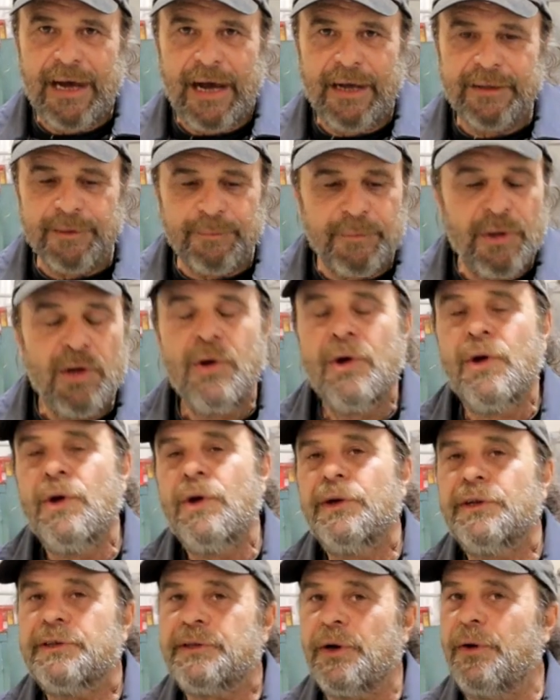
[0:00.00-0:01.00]
got them.
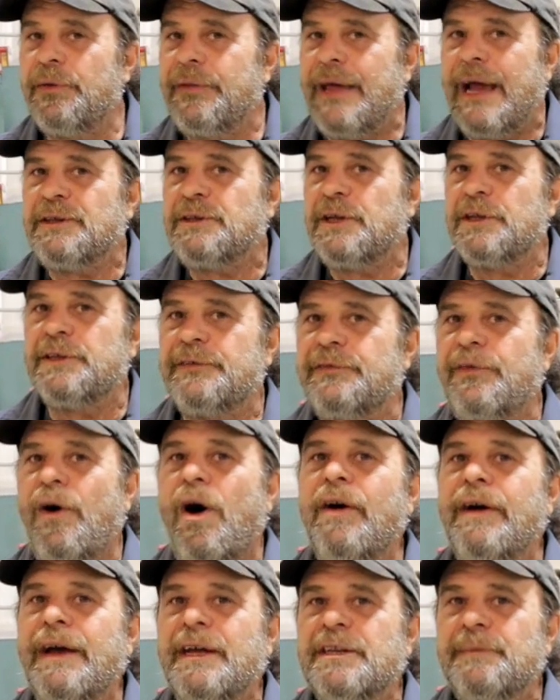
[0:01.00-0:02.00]
So that's as
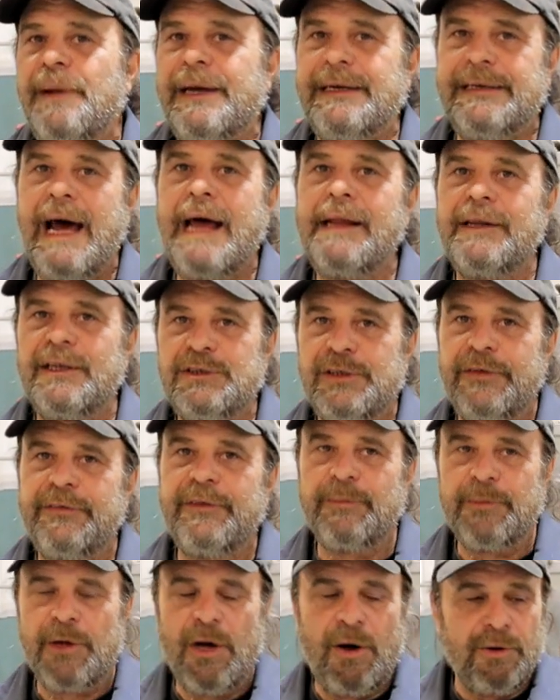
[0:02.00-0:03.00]
far as my knowledge of
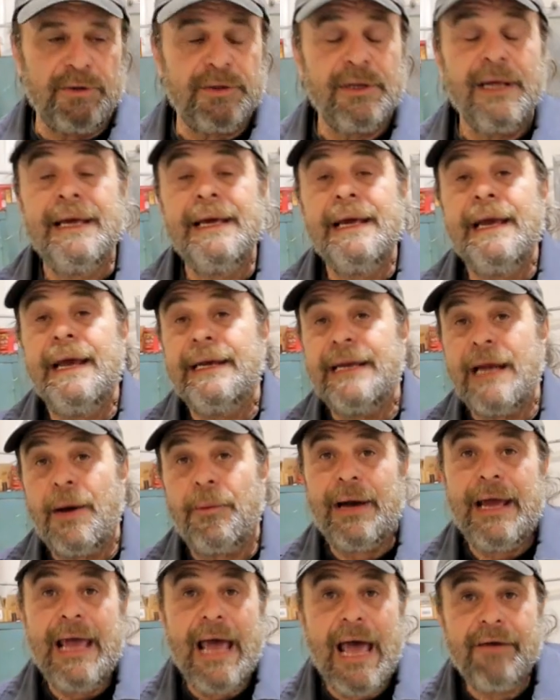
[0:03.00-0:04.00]
them goes.
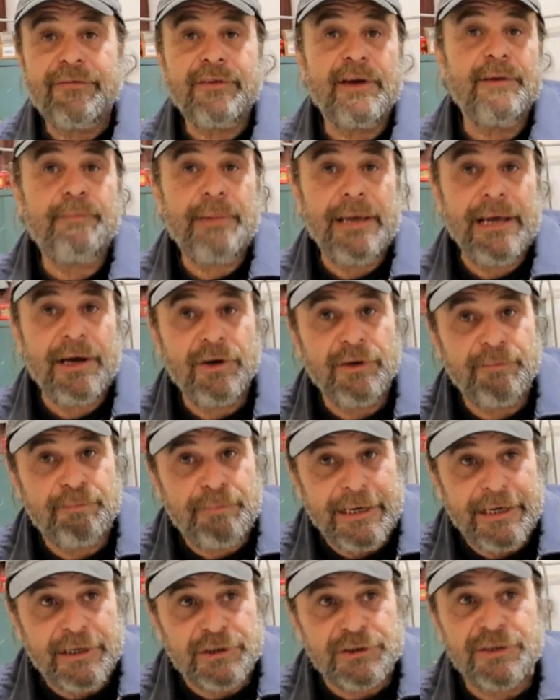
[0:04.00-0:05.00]
Now, I have
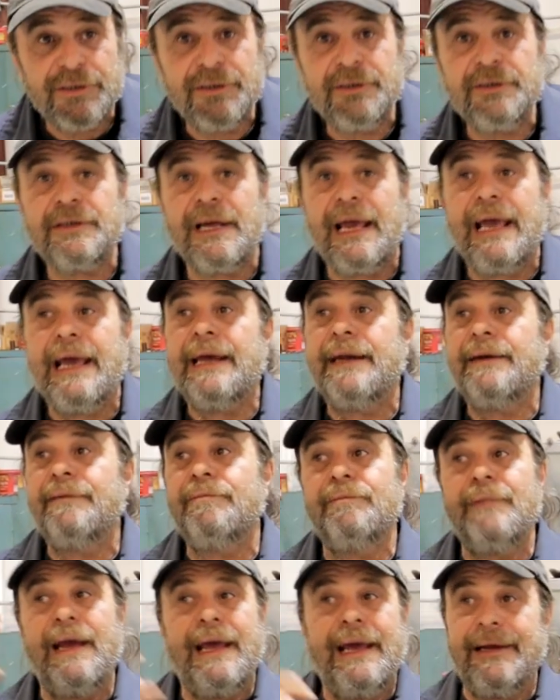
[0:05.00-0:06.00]
compared pictures
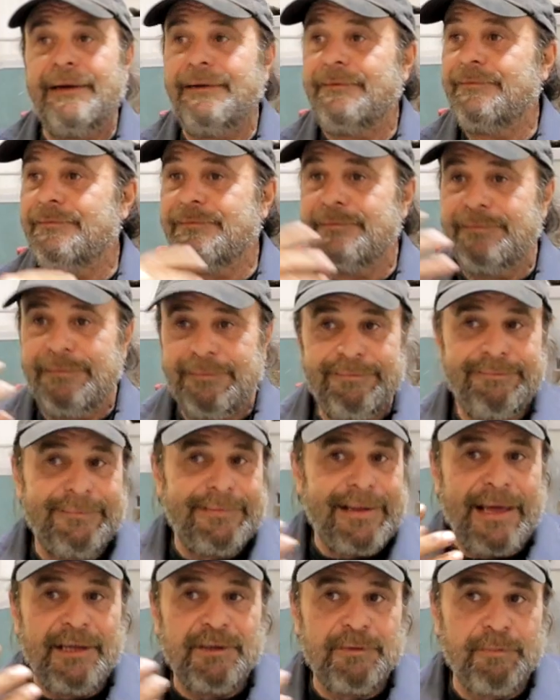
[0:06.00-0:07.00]
and
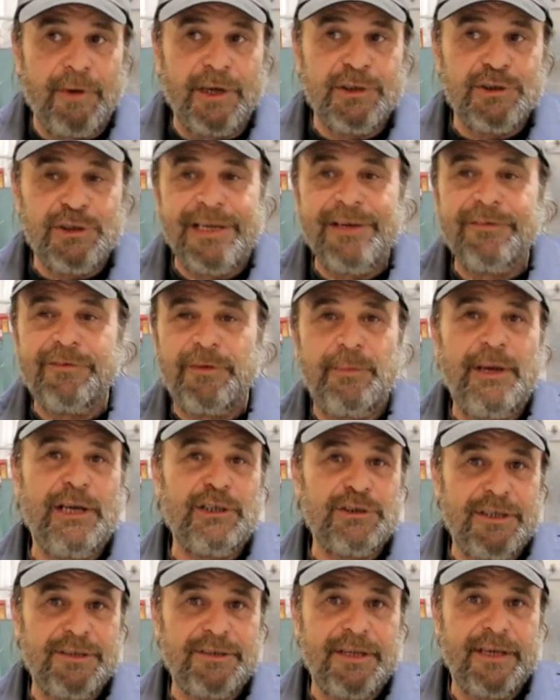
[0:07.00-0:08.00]
as much
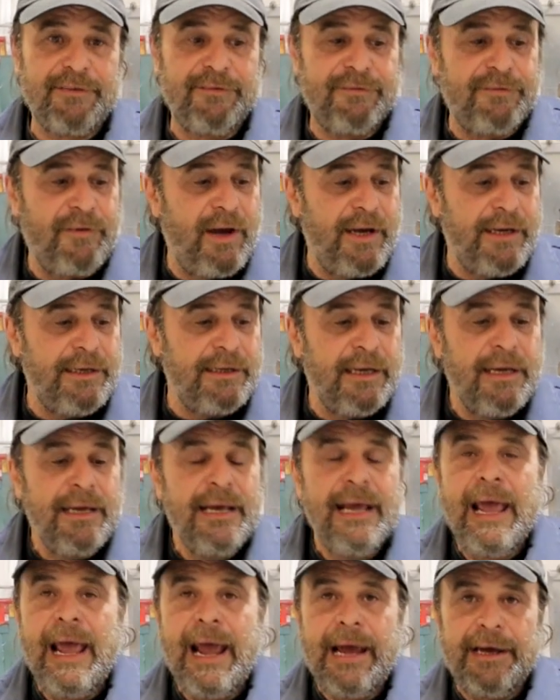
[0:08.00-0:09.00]
information as I can find.
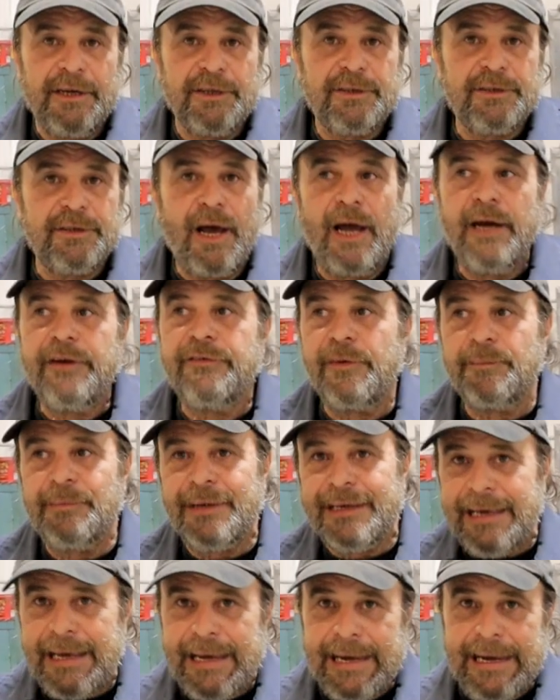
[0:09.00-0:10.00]
And aside from
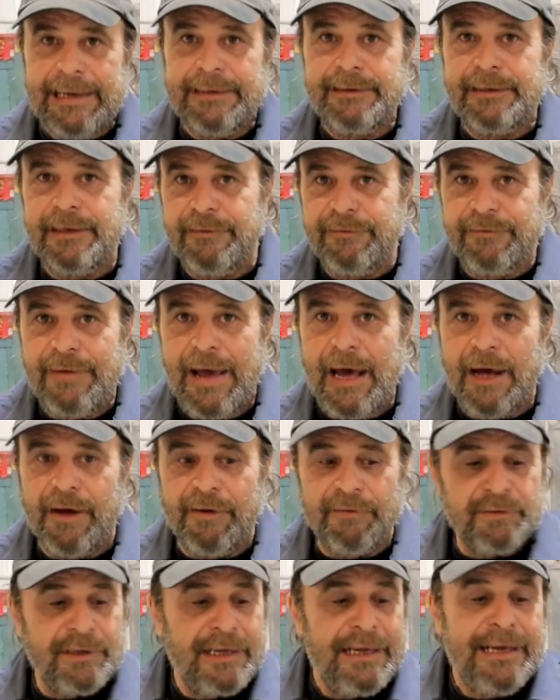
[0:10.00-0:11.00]
the canted
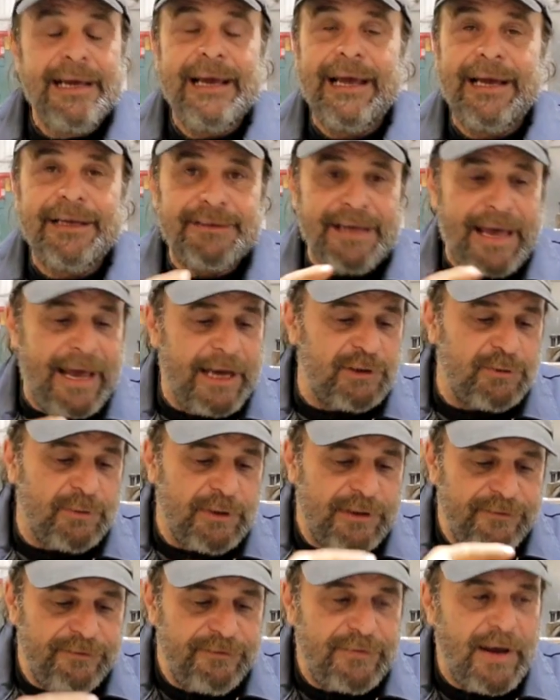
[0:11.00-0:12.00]
valves, it's
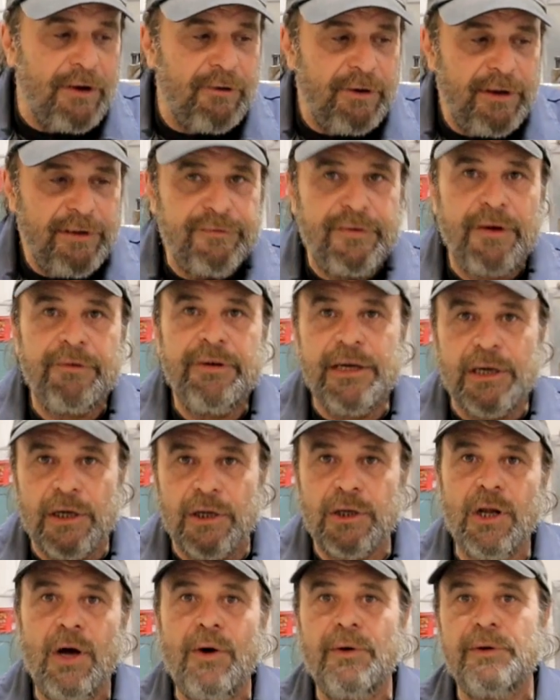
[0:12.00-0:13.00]
actually very, very
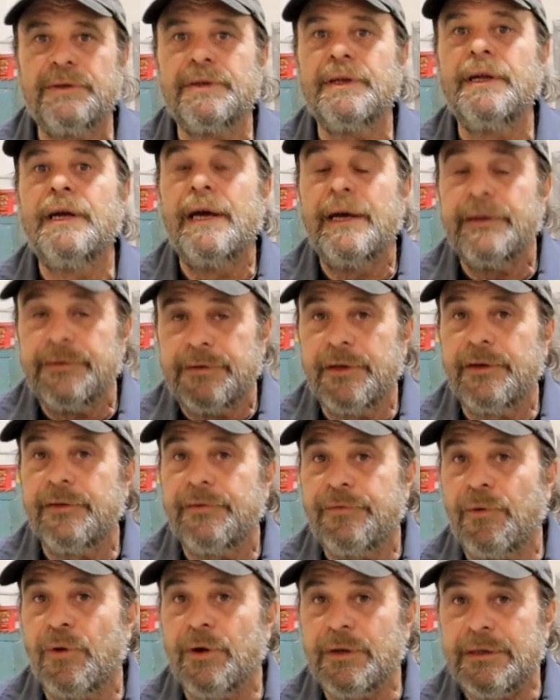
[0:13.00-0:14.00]
close to the
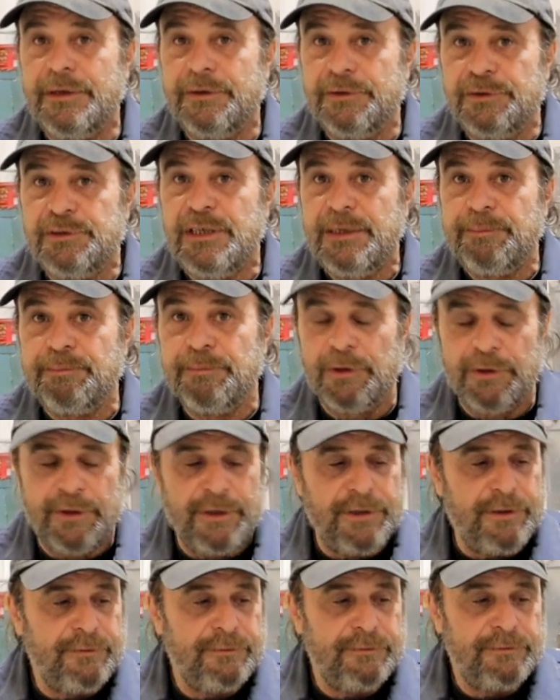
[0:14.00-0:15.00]
4-liter Jeep
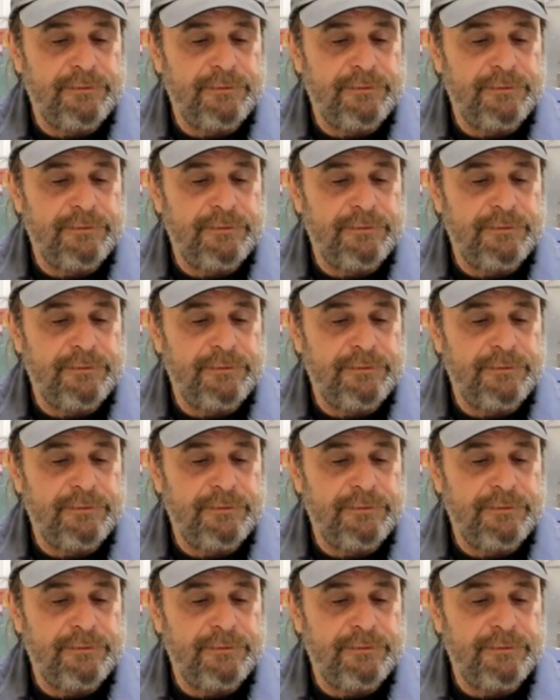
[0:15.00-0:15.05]
motor,